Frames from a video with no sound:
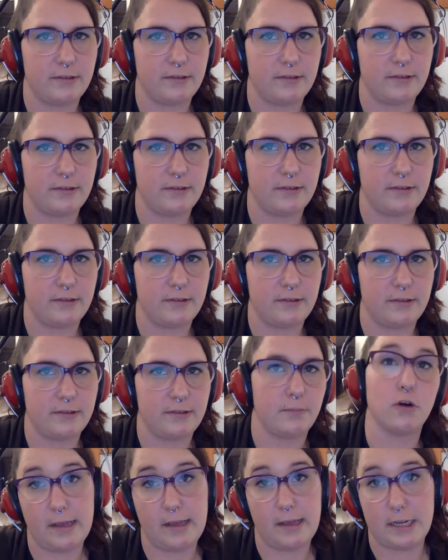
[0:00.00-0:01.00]
to be
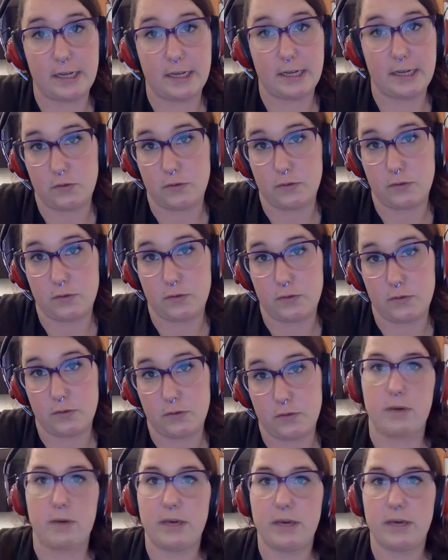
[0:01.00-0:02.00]
sending to them.
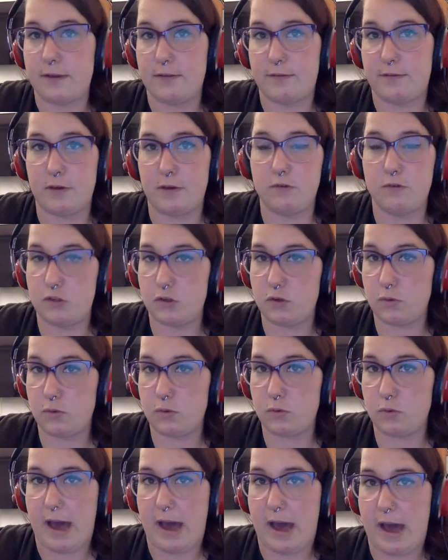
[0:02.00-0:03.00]
So even if
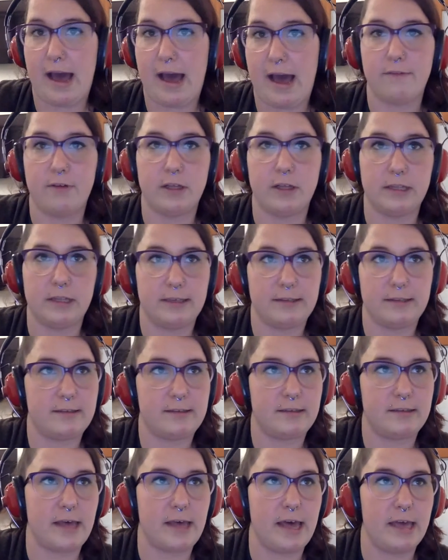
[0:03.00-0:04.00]
you do have a
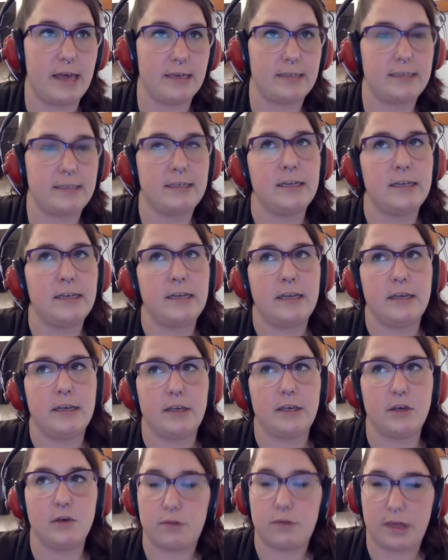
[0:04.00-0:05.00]
list that
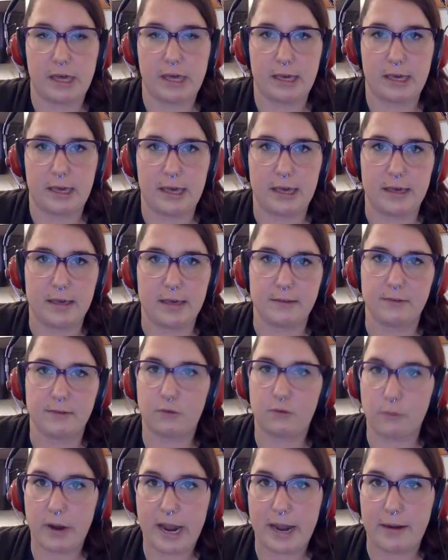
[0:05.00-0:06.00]
you think
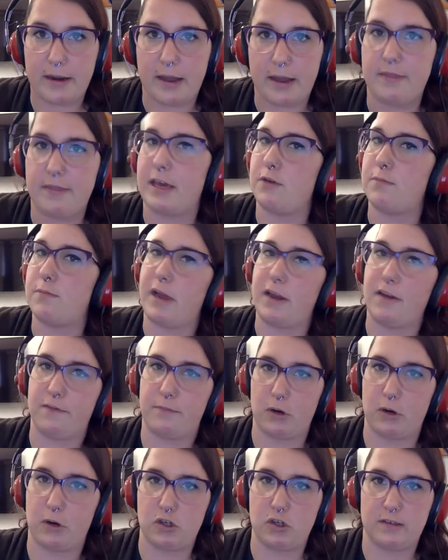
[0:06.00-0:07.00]
is great that you
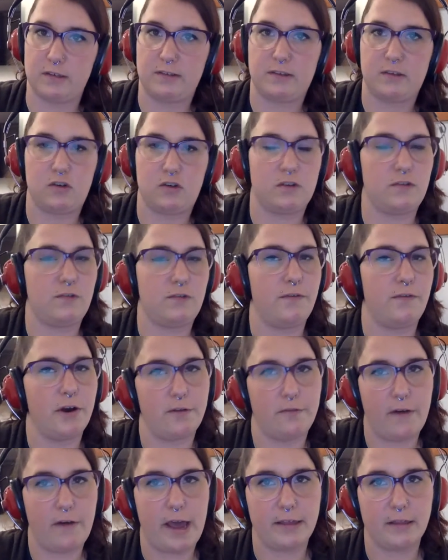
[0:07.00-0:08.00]
might have purchased, just
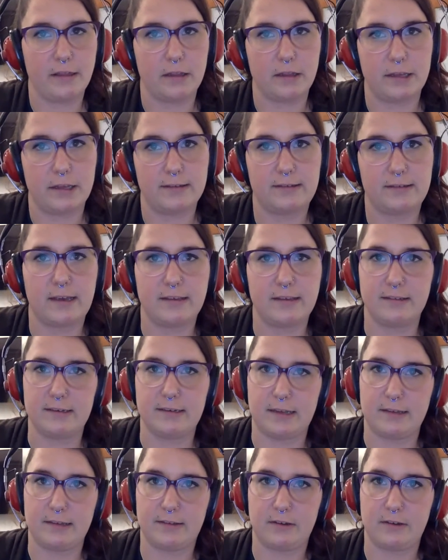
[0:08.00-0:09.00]
verifying the list
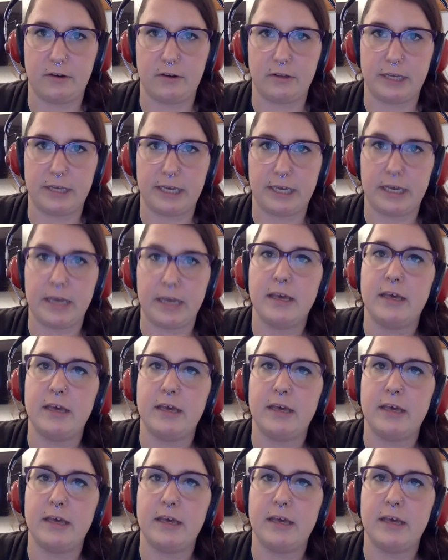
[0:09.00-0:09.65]
doesn't necessarily